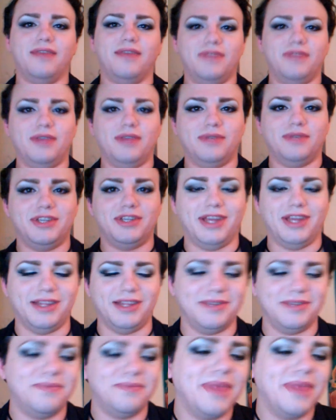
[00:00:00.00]
That video was a
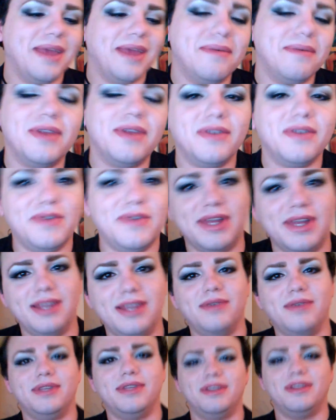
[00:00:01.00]
challenge. But it was fun.
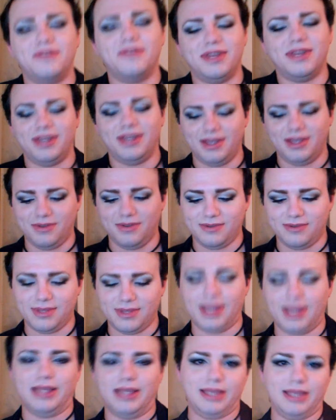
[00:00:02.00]
It was still fun to do.
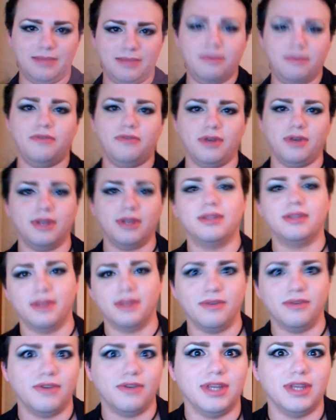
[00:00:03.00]
Like I said before,
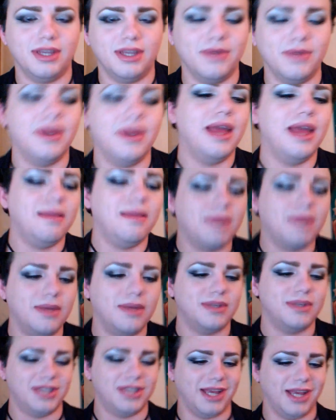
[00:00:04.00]
it was fun to do. But it
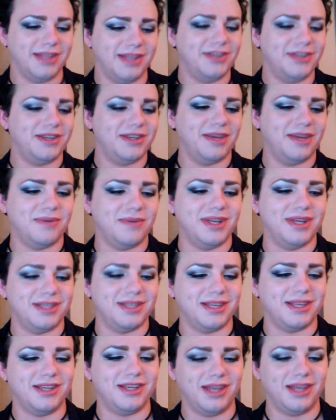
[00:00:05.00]
was a challenge. It
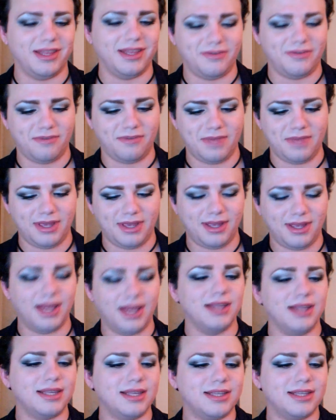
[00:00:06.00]
was a challenge for me.
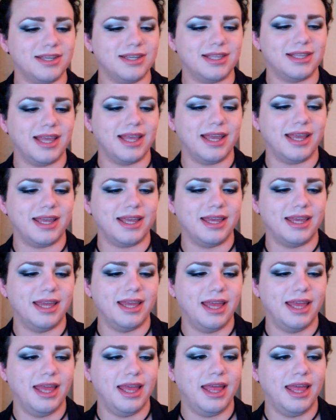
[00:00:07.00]
Because it's just like
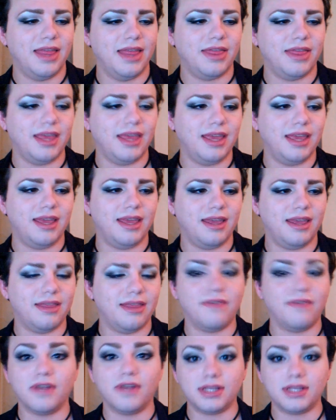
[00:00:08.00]

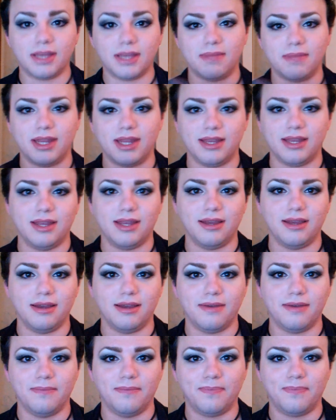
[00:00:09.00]
the first time that I did
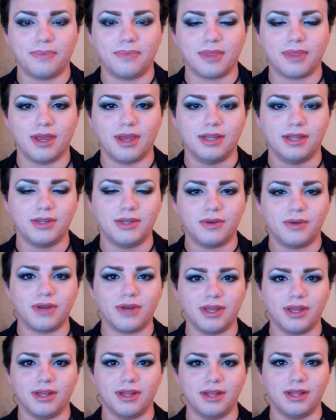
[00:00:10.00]
a
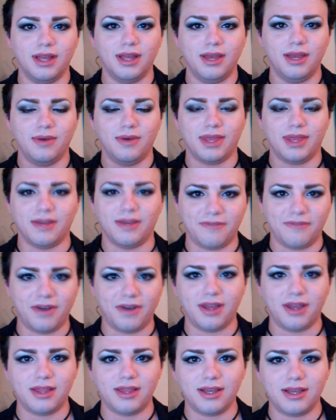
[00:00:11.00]
tutorial with that
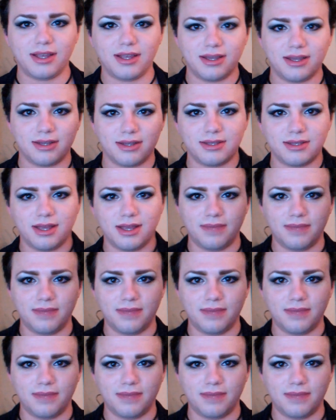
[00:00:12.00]
fawn look,